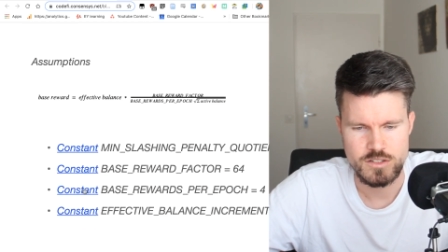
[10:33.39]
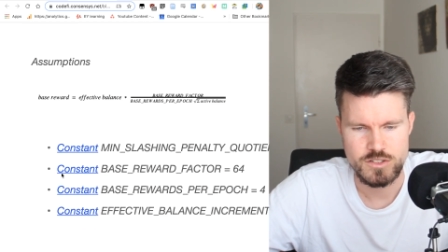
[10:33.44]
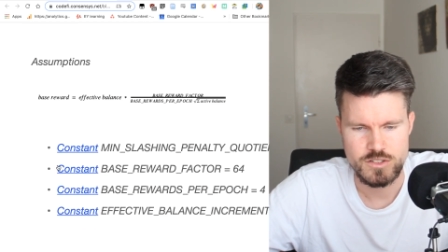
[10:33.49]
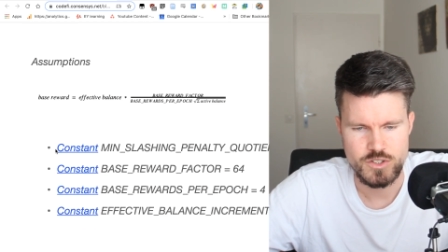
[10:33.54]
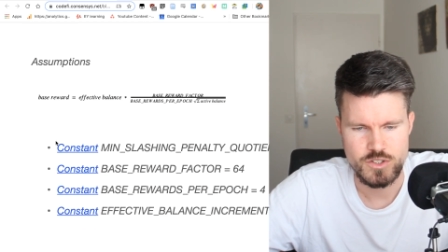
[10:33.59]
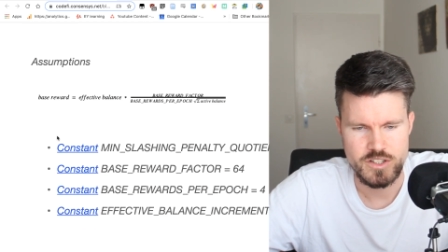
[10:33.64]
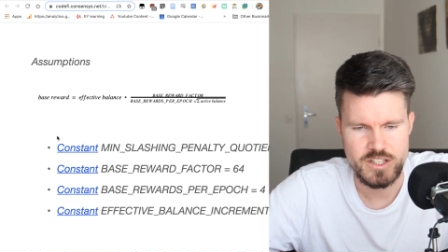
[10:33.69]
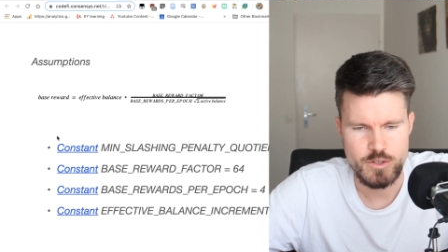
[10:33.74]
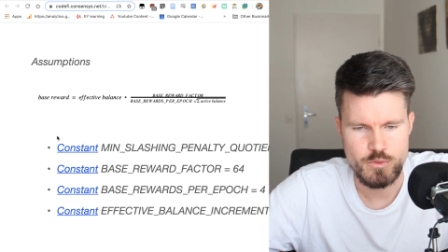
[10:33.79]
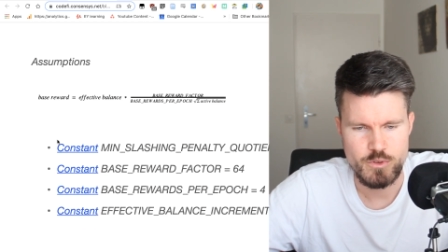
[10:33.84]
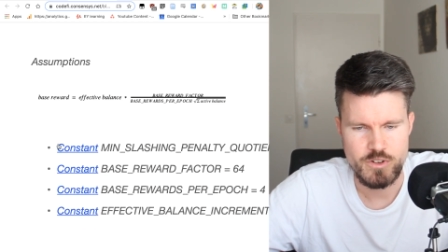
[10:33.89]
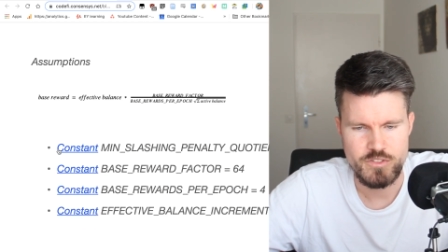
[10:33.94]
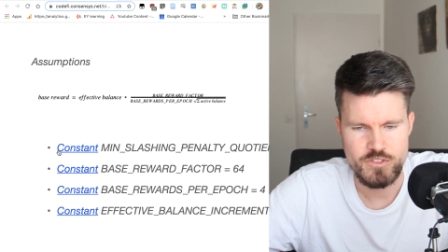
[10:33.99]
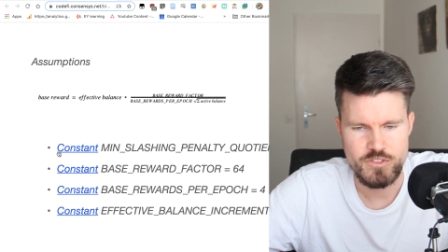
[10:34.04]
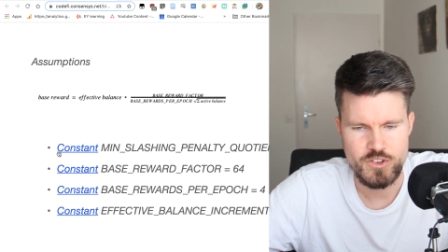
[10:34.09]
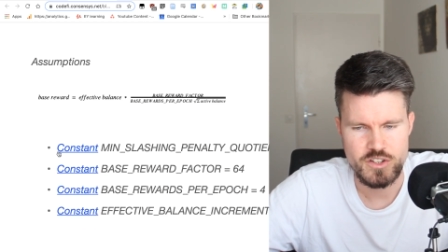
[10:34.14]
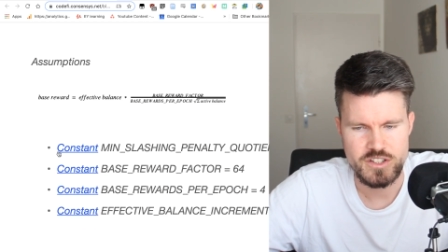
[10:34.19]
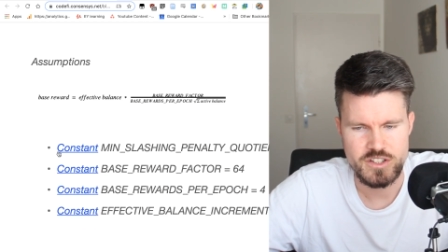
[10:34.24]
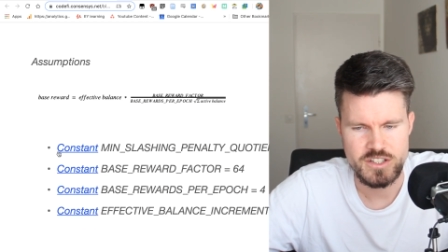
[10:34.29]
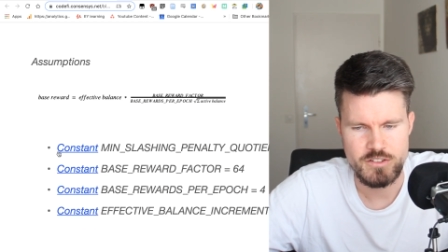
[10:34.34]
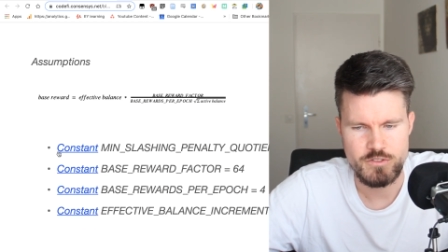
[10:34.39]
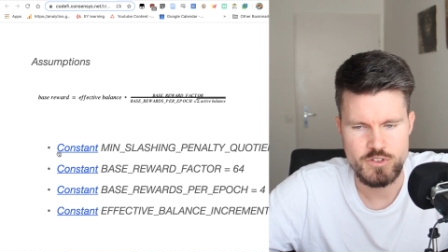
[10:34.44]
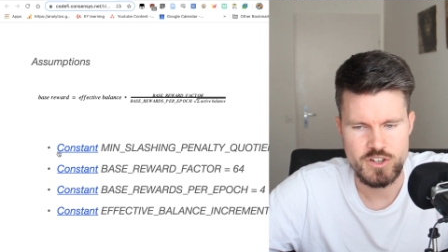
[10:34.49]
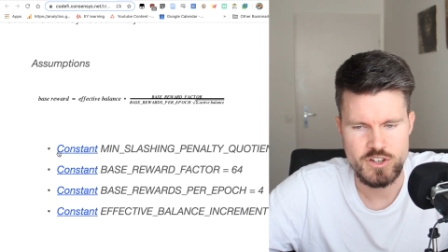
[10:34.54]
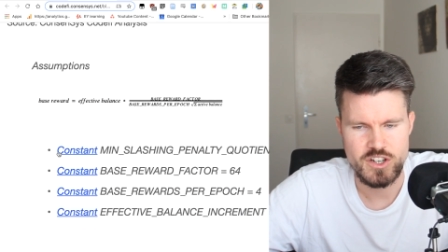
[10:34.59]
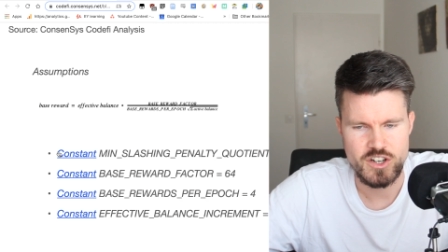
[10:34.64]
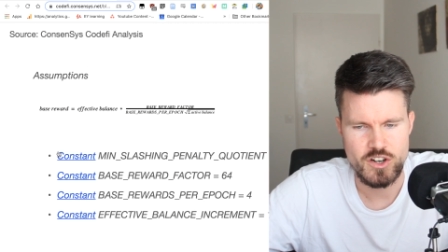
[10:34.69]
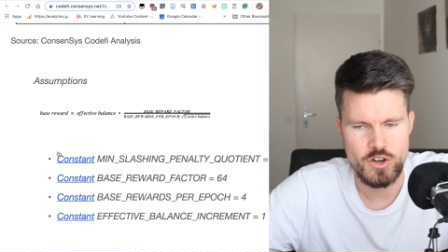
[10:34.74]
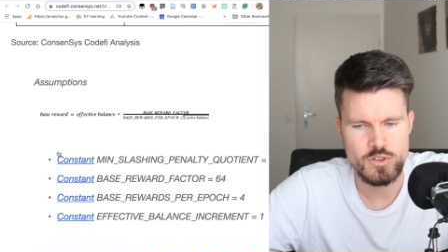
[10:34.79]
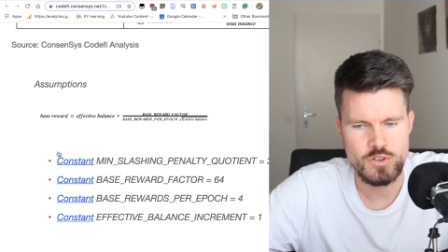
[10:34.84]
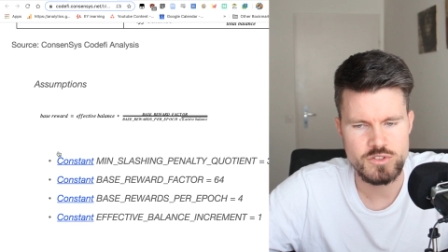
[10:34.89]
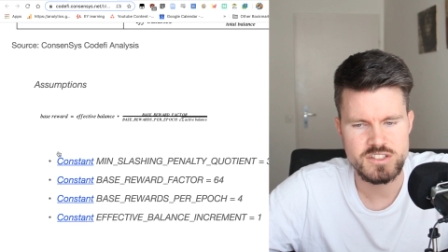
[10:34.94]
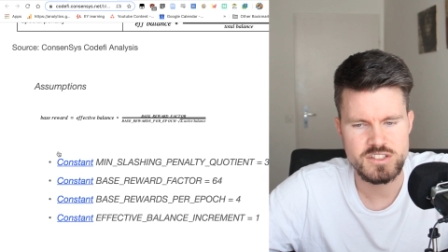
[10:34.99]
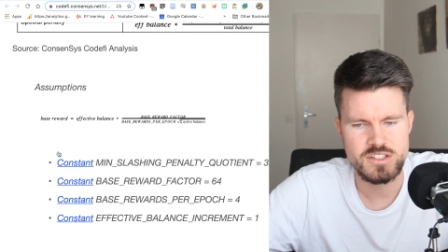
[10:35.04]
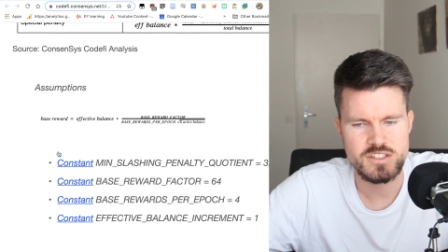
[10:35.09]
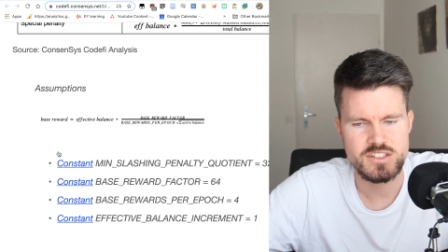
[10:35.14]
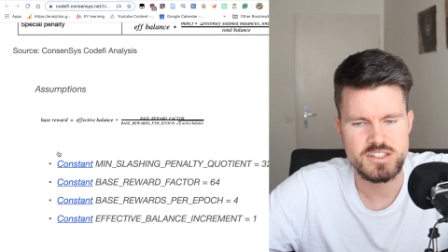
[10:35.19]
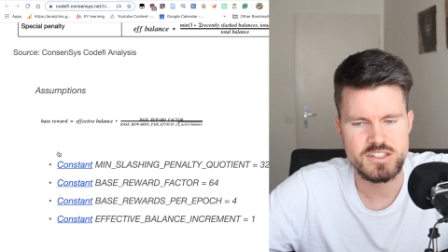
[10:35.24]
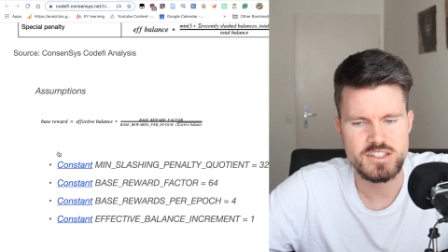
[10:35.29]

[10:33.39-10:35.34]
So here we've got different constants.